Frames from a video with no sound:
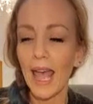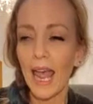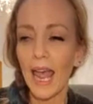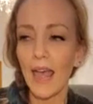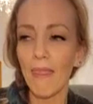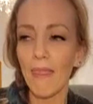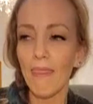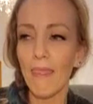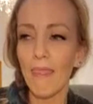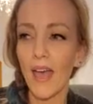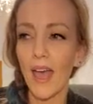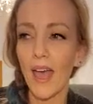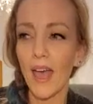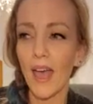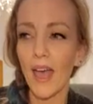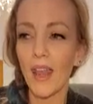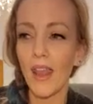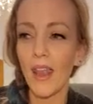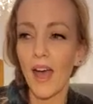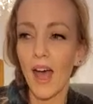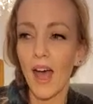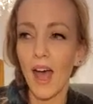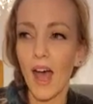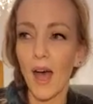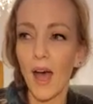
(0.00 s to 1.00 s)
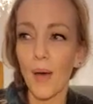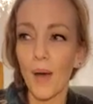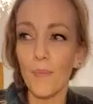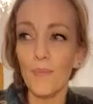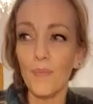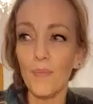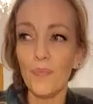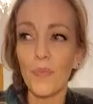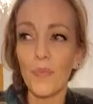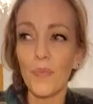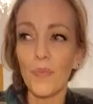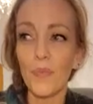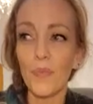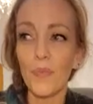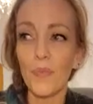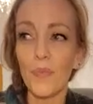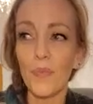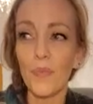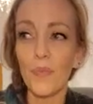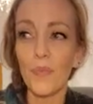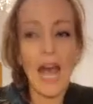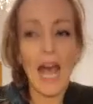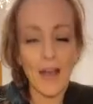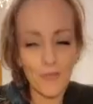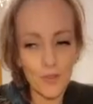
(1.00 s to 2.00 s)
And then
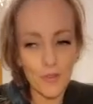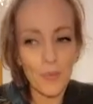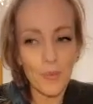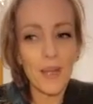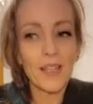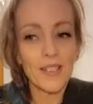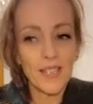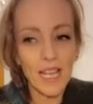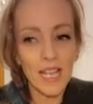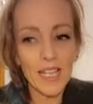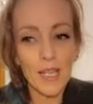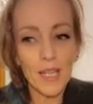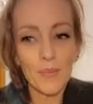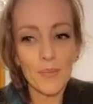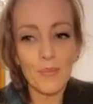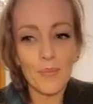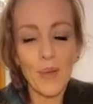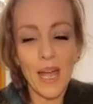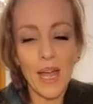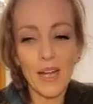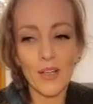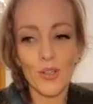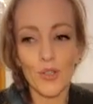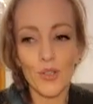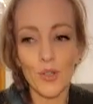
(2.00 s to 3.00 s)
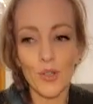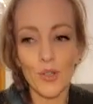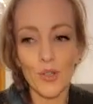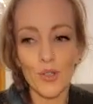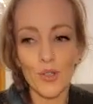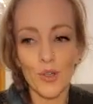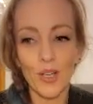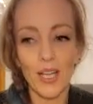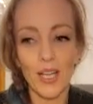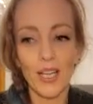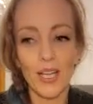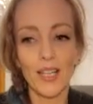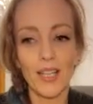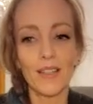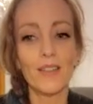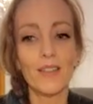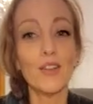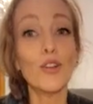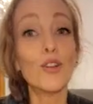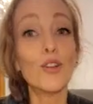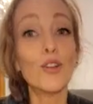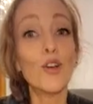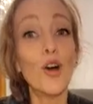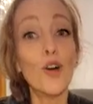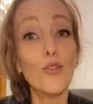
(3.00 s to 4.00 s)
after my second back surgery,
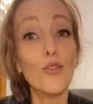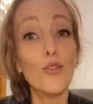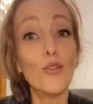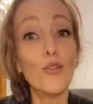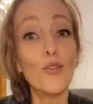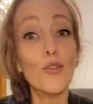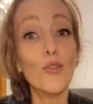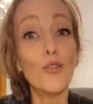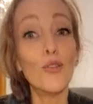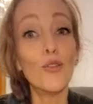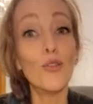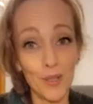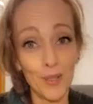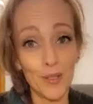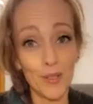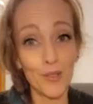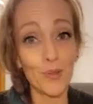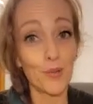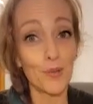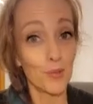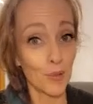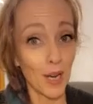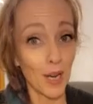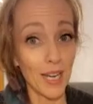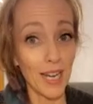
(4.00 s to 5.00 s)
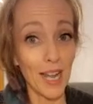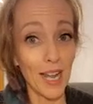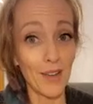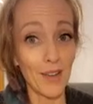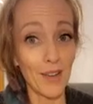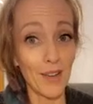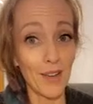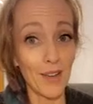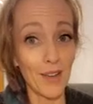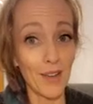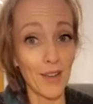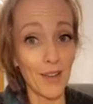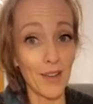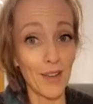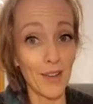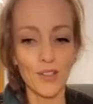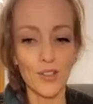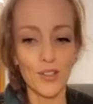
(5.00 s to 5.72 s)
COVID happened right after that.